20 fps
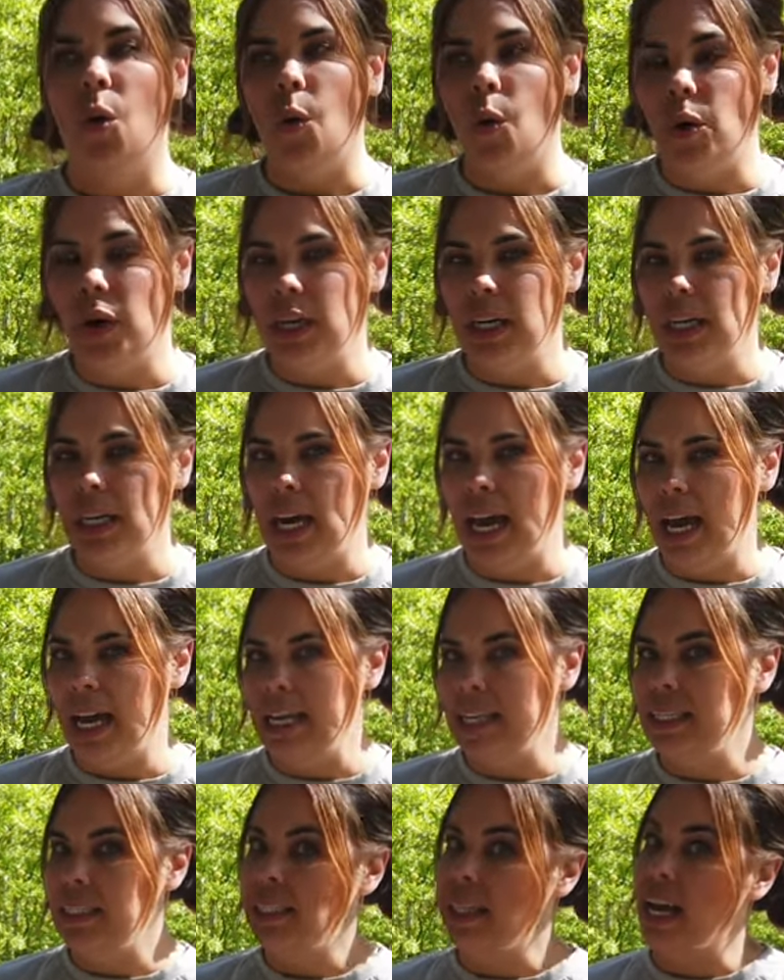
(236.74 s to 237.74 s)

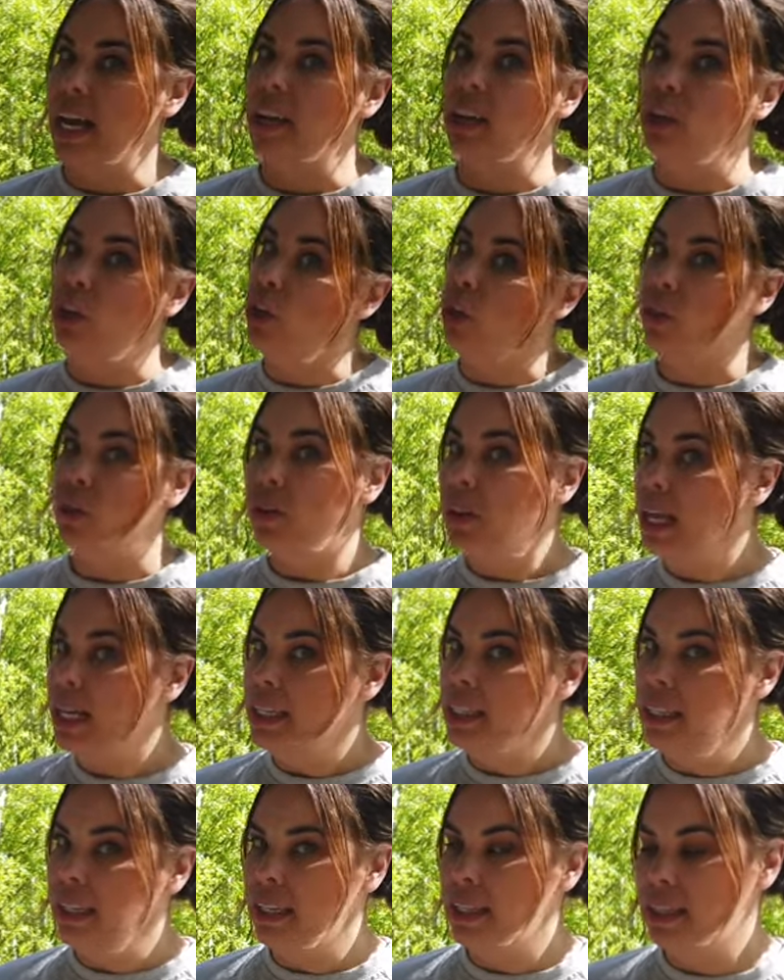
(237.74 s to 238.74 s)
organized and
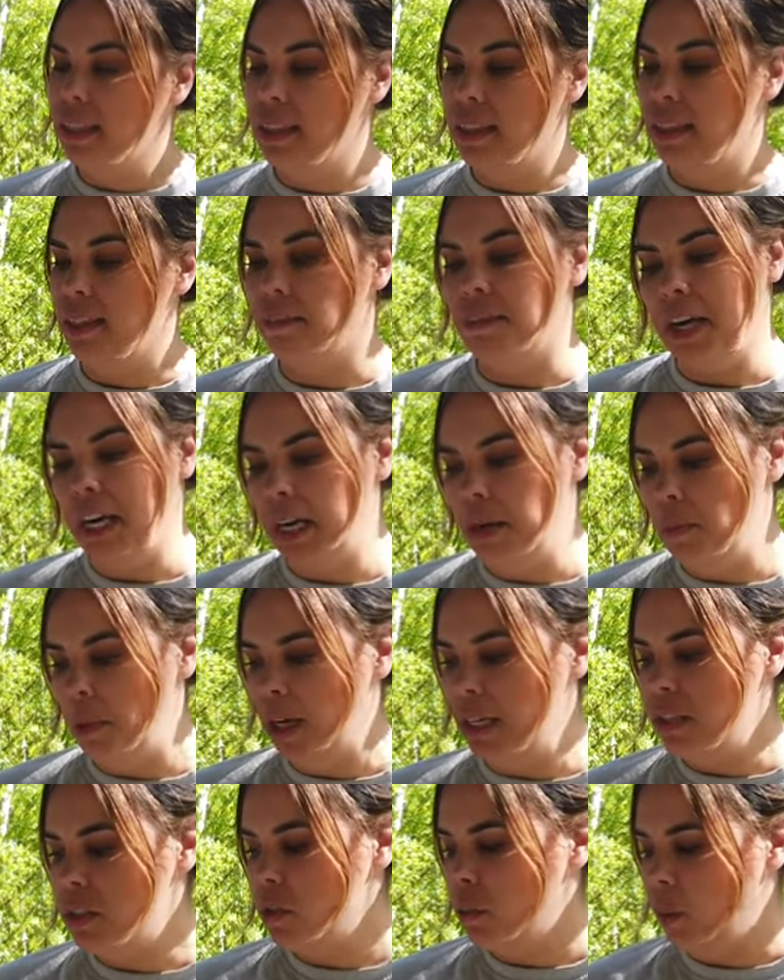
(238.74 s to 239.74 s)
utilize it the very
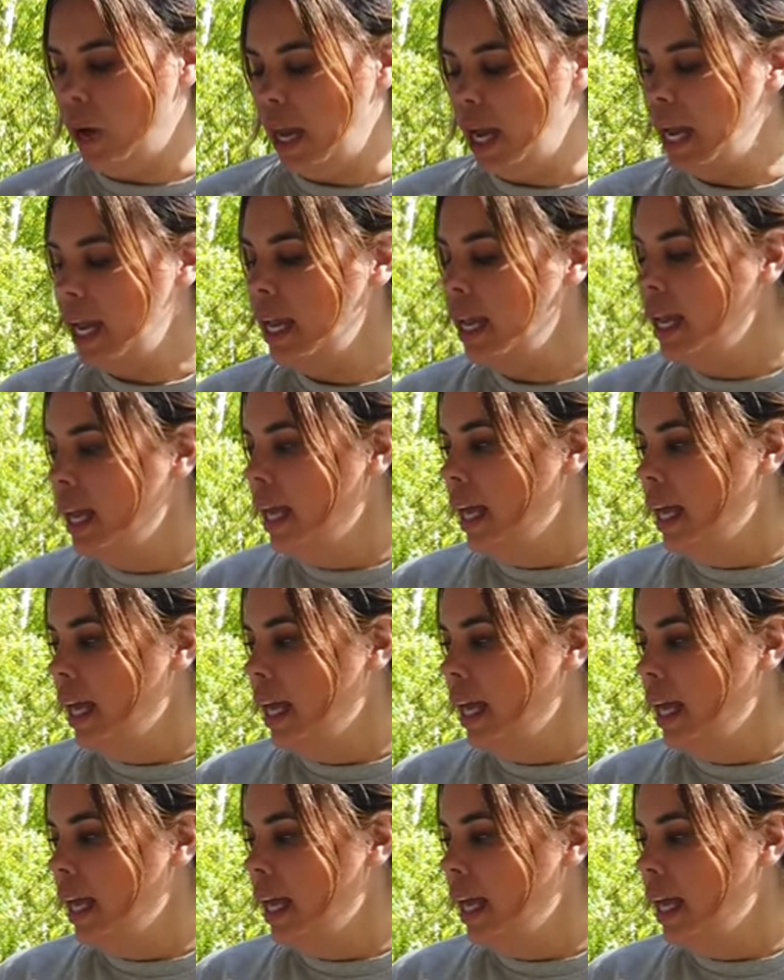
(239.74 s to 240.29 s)
best way.